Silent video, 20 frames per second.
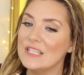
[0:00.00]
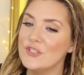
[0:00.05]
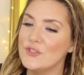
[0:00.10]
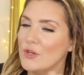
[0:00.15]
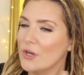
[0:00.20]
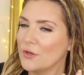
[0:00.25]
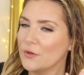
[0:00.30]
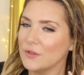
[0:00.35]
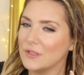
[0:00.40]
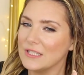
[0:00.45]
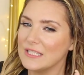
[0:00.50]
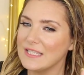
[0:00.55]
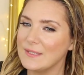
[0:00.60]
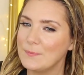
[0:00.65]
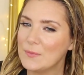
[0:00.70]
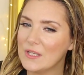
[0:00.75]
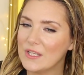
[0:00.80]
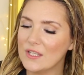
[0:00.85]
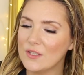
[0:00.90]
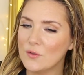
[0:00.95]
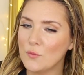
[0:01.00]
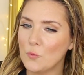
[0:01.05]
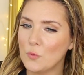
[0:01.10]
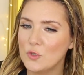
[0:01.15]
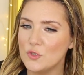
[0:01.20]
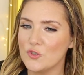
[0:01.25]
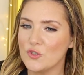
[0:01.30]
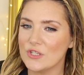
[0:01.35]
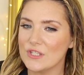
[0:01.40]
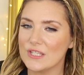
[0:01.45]
generally speaking,
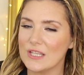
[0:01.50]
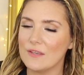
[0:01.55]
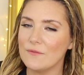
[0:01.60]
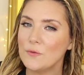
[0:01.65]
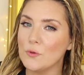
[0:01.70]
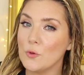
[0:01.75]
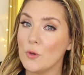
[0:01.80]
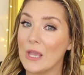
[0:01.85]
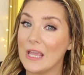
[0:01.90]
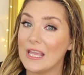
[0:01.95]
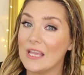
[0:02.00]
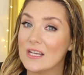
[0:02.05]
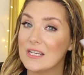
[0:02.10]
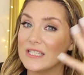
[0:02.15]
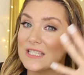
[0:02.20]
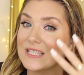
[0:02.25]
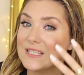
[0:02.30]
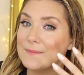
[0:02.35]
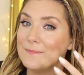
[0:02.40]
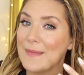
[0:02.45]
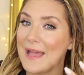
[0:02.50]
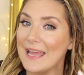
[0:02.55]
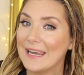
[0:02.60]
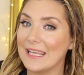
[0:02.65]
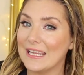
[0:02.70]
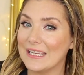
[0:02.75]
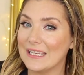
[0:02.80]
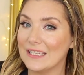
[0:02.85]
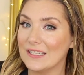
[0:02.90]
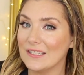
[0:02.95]
will just give you a
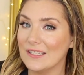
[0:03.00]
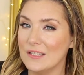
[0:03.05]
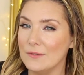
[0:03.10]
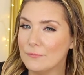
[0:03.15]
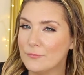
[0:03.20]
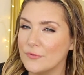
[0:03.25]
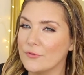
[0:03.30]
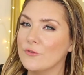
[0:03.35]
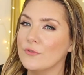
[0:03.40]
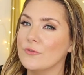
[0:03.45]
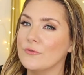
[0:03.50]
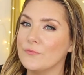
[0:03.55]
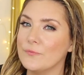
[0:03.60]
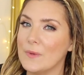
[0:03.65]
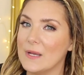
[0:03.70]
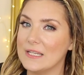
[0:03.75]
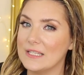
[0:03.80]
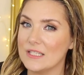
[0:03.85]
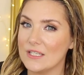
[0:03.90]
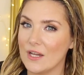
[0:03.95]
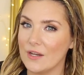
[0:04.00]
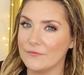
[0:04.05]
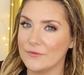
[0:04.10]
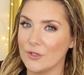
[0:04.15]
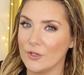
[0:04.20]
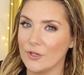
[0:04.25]
cosmetic improvement of